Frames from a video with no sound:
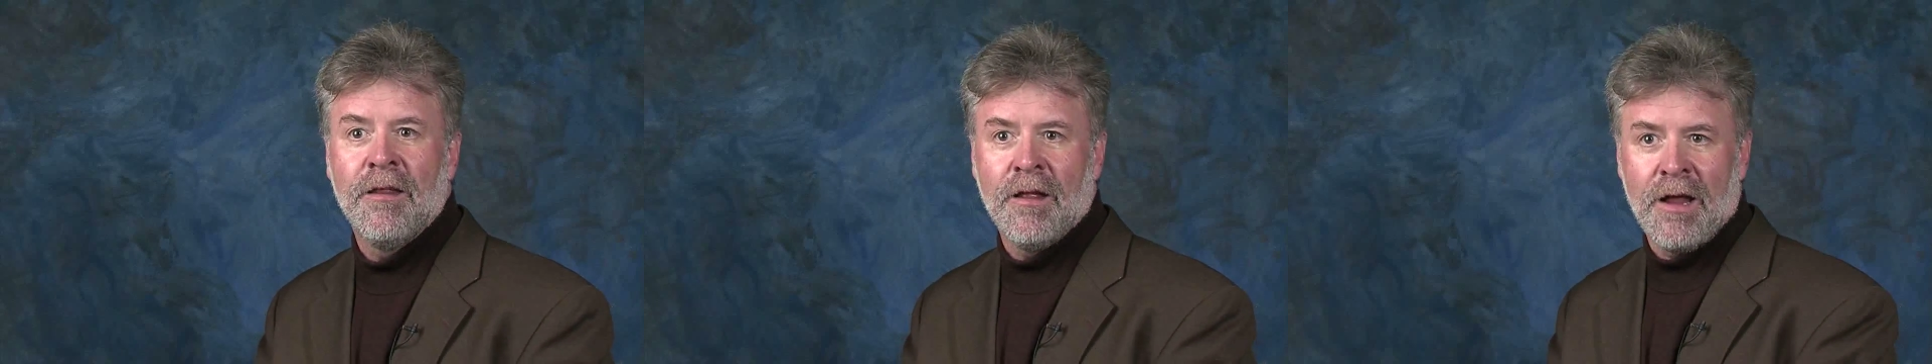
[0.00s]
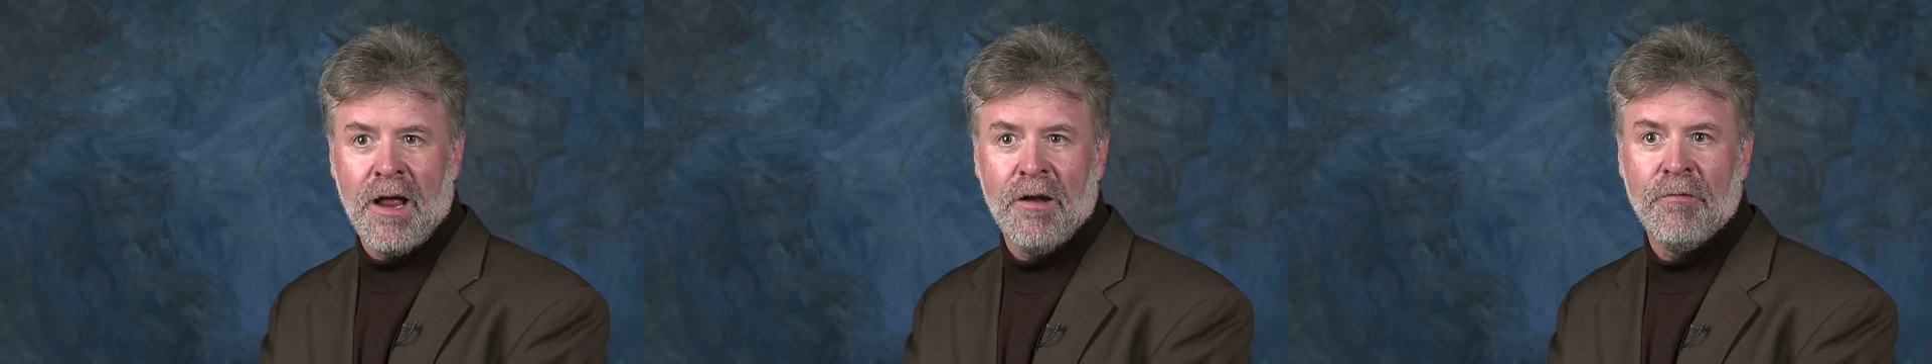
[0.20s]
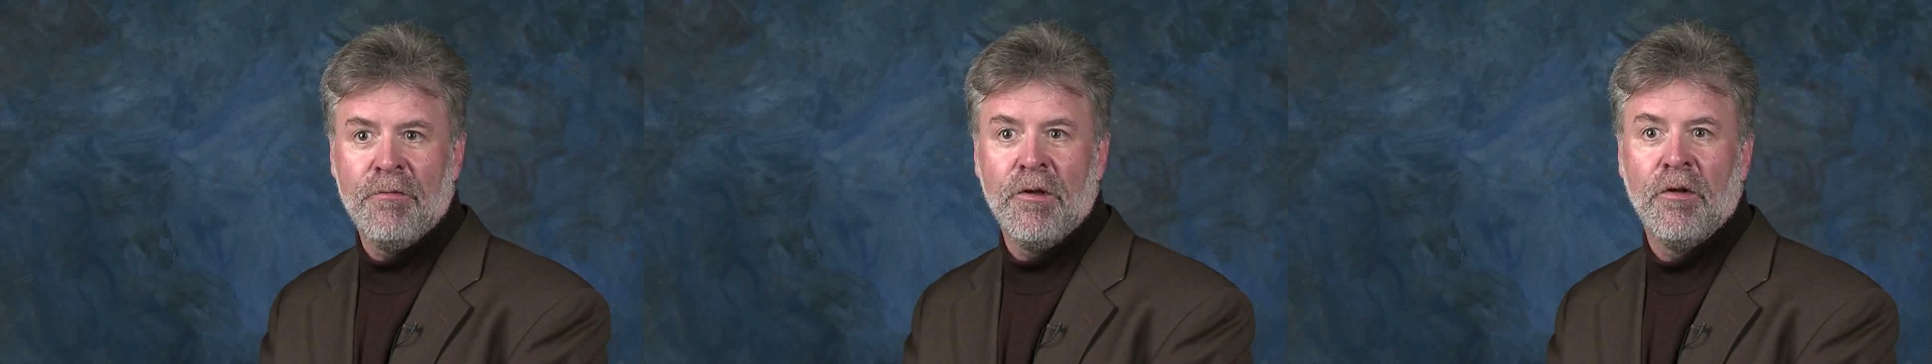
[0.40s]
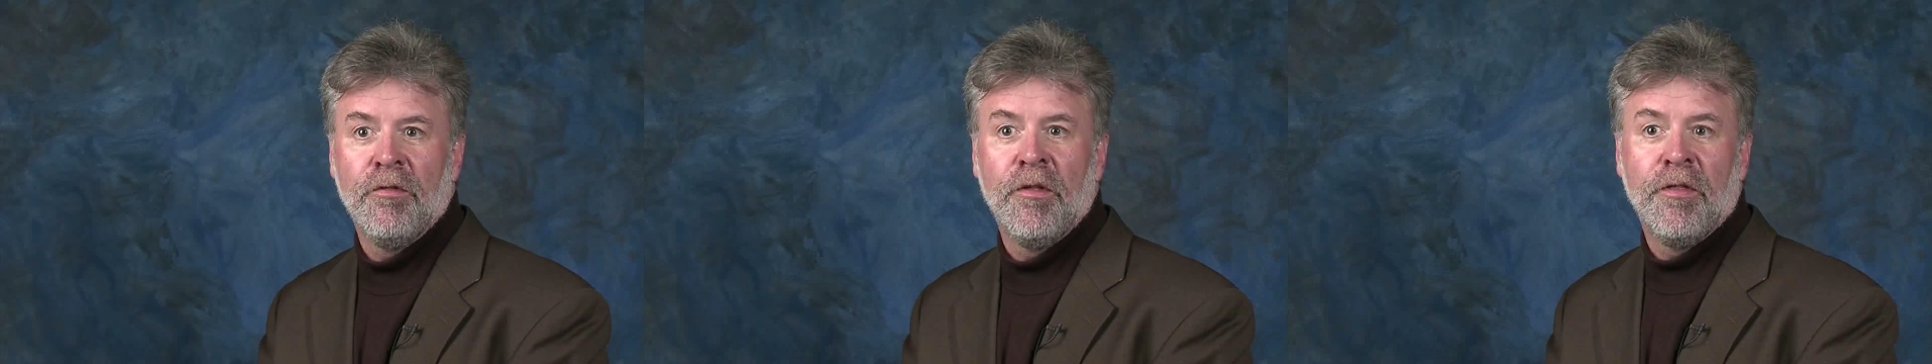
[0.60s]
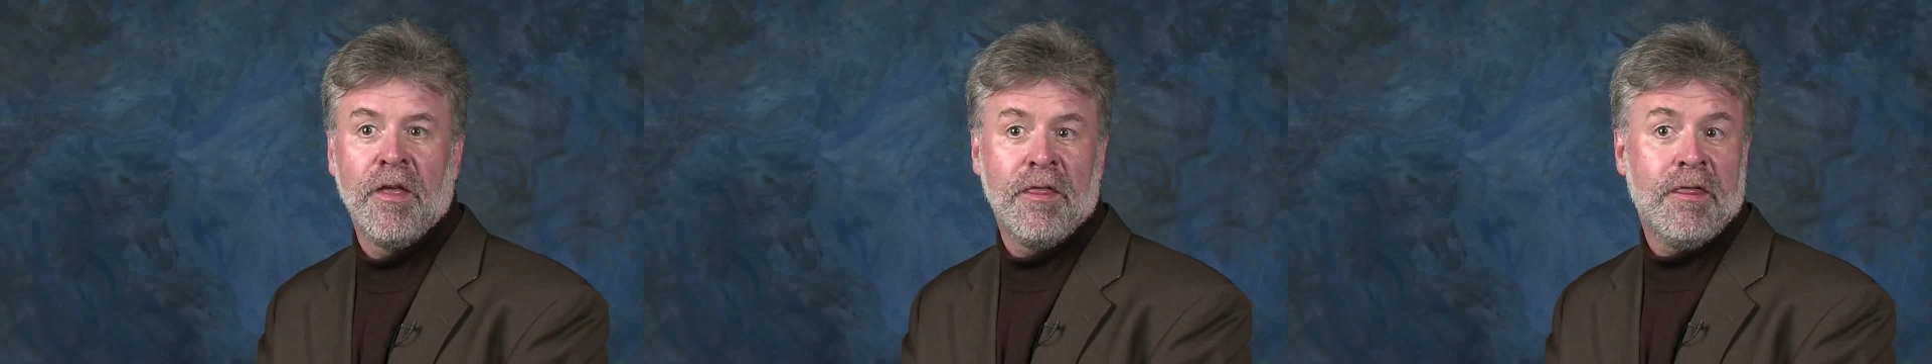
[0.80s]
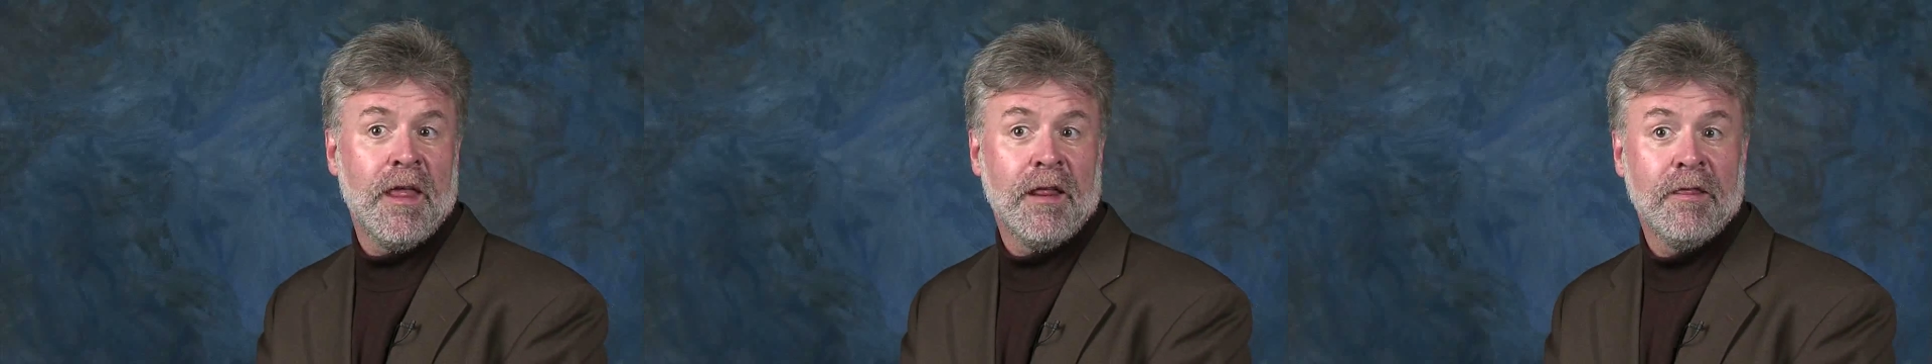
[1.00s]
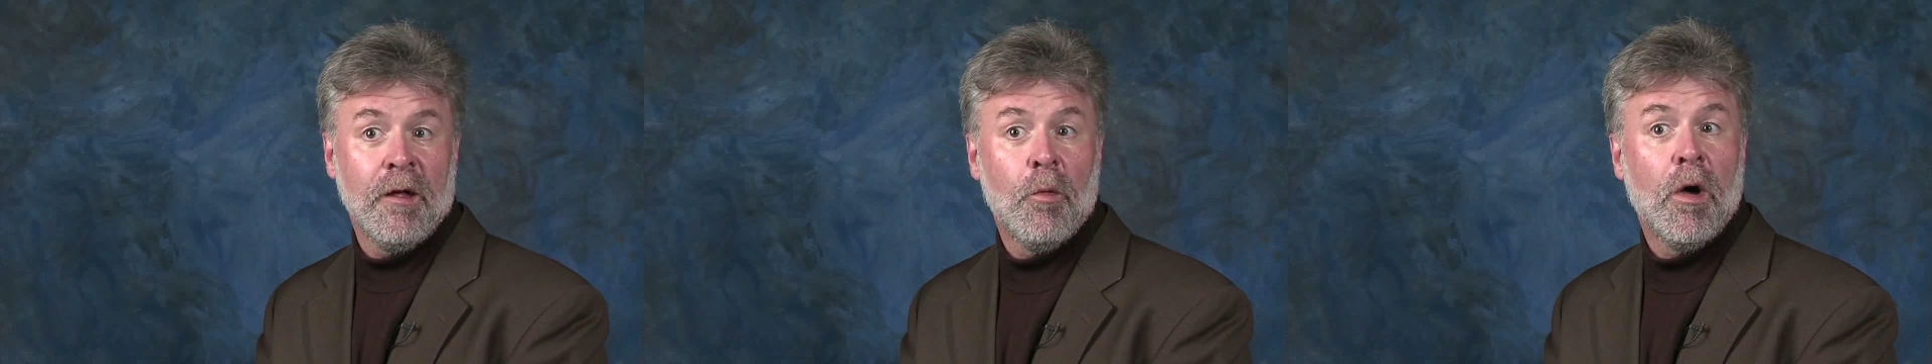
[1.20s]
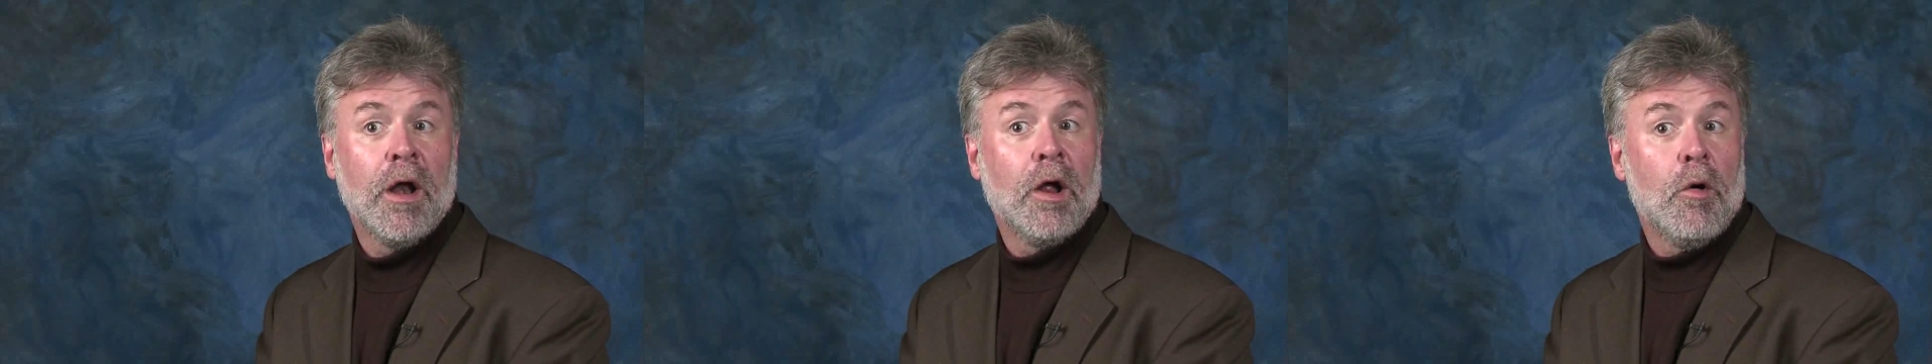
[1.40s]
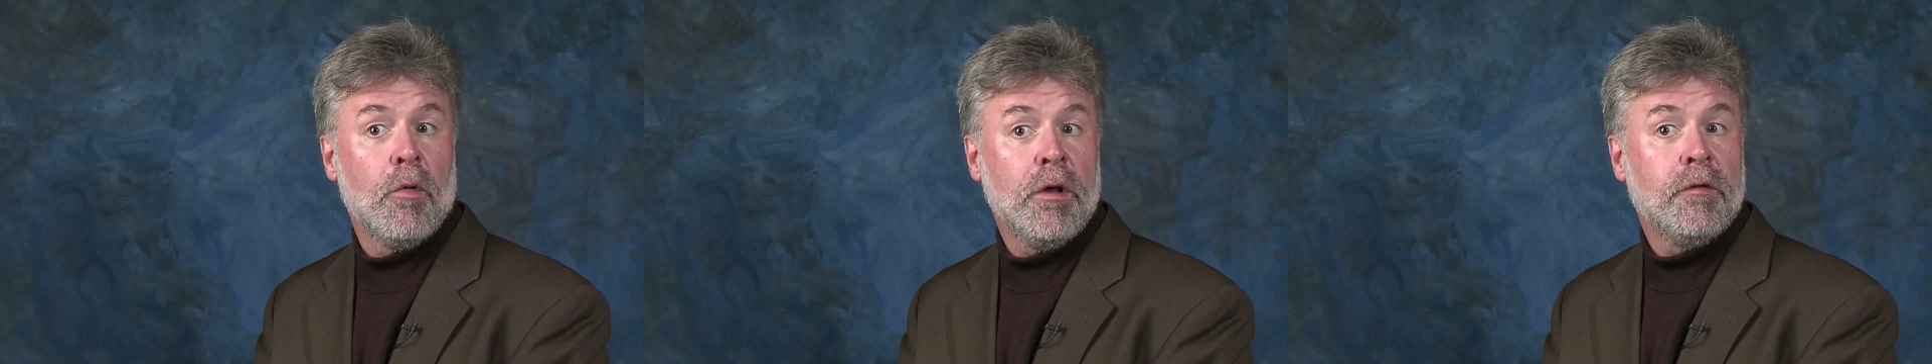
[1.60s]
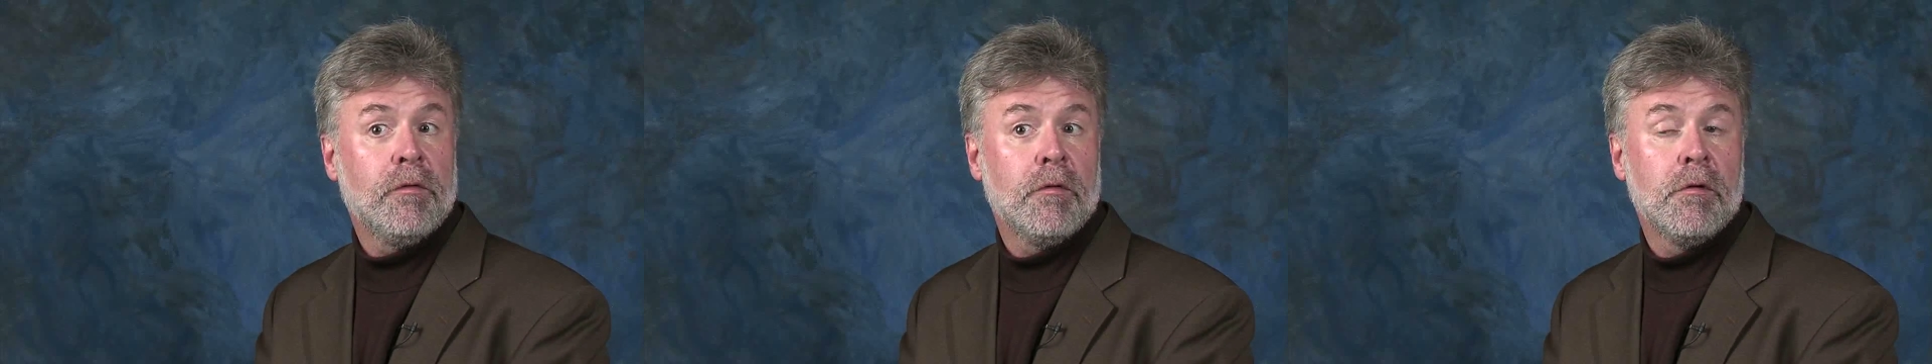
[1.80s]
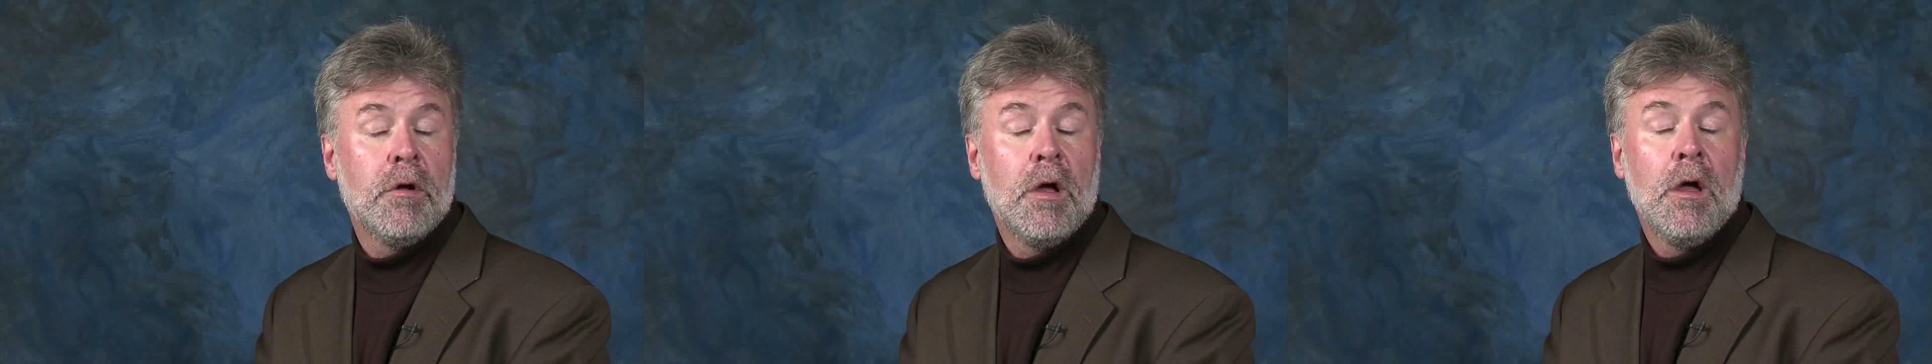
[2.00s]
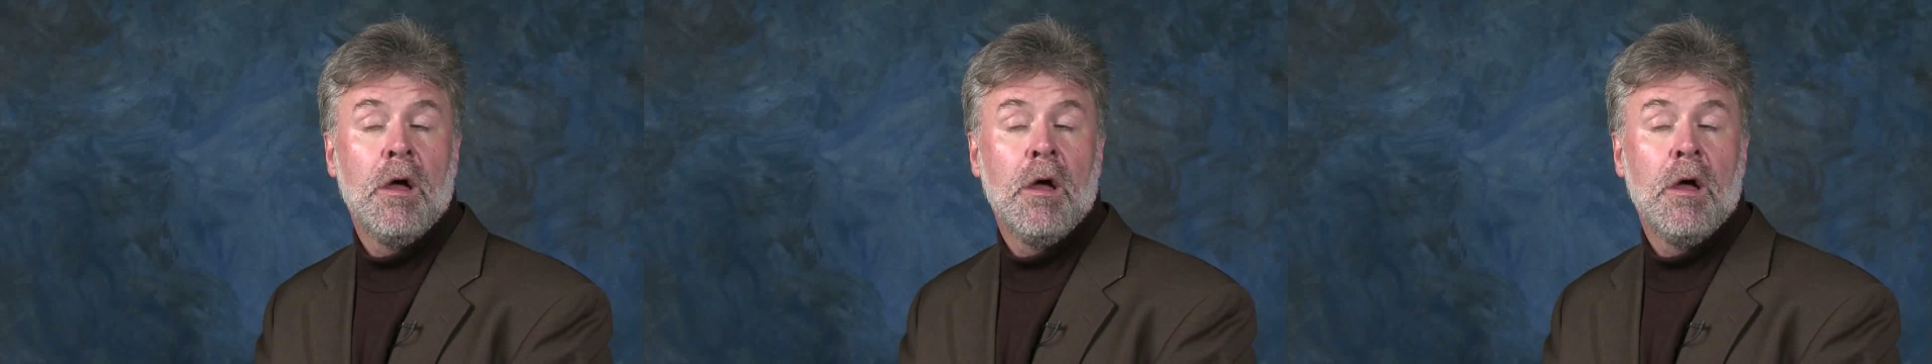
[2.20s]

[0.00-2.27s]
to the kind of field that they think they want to go into.